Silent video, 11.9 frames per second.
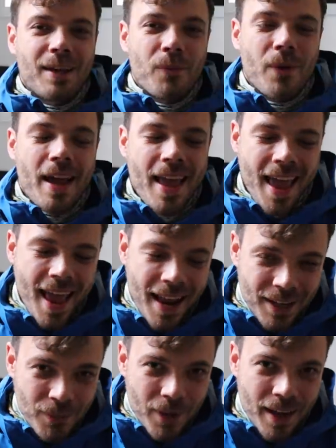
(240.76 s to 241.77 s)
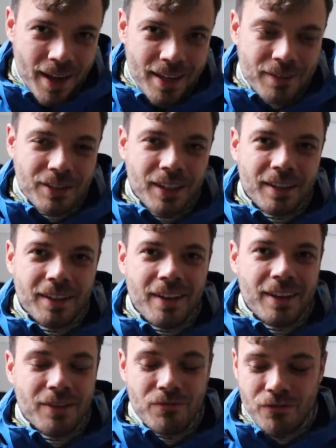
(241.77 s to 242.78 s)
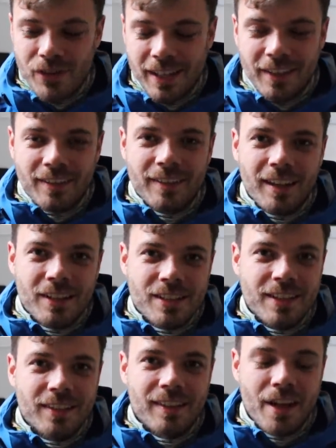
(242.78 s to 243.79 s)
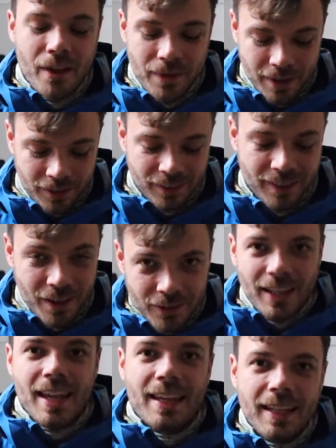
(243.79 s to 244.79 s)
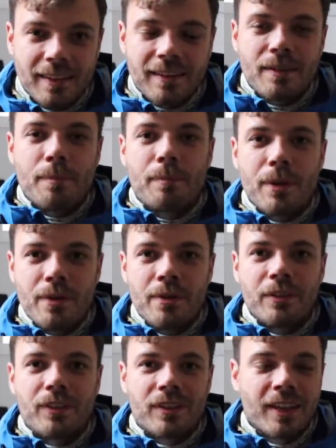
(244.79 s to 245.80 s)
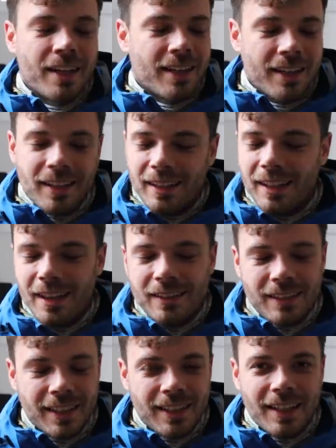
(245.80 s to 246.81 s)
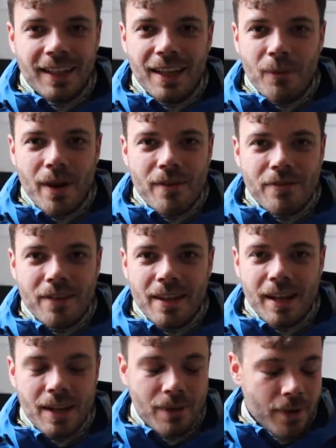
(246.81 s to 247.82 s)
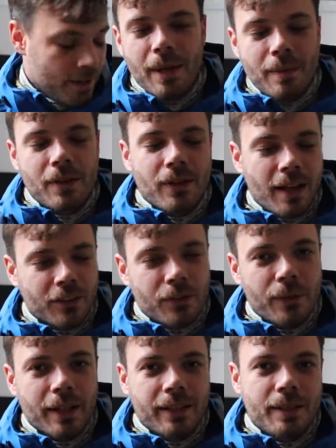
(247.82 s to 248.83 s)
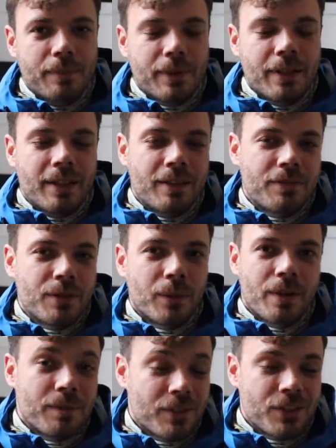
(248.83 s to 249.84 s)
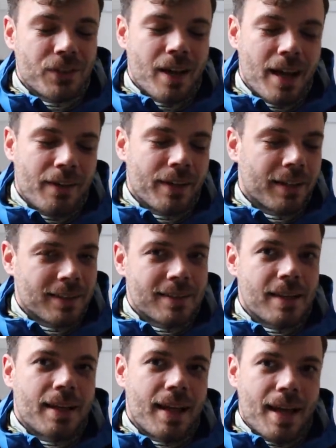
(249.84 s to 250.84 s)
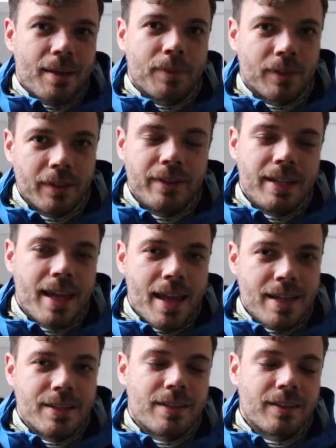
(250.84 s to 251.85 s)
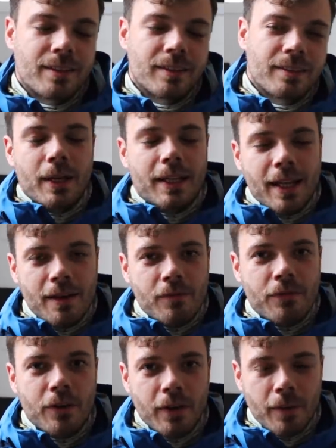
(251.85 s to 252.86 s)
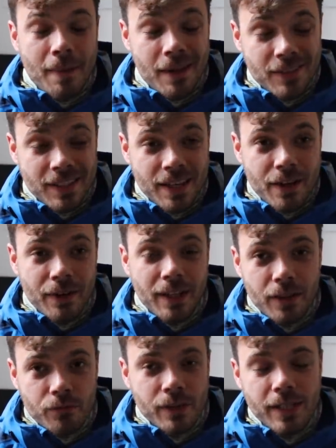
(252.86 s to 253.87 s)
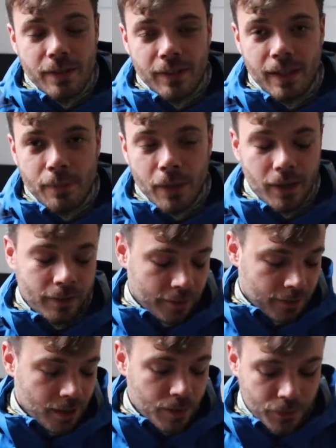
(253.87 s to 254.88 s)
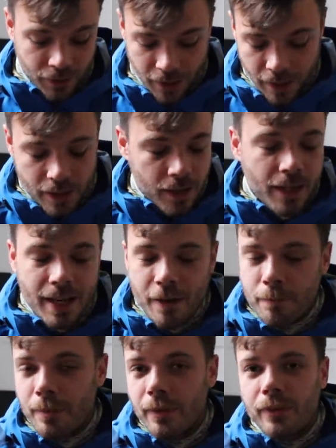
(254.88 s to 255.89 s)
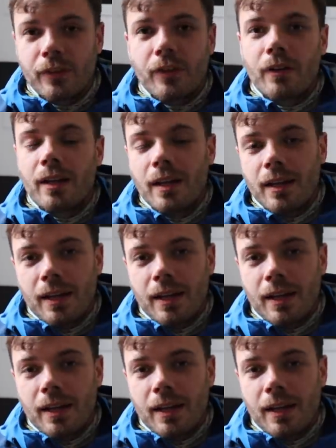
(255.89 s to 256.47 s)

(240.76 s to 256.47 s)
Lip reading: get wet anyway if you're going in really slushy snow and the snow's getting into your boots. You know, you're gonna get wet feet anyway. Maybe not as quickly, but if you want them to dry out, they're gonna take absolutely ages. But again, for mountaineering and really steep icy slopes, I'd have boots on